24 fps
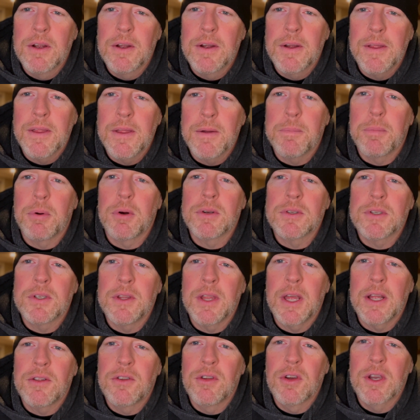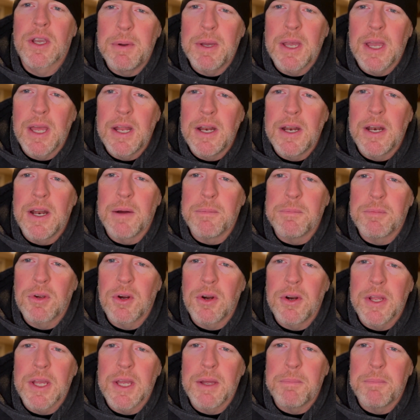the person that took it ended up turning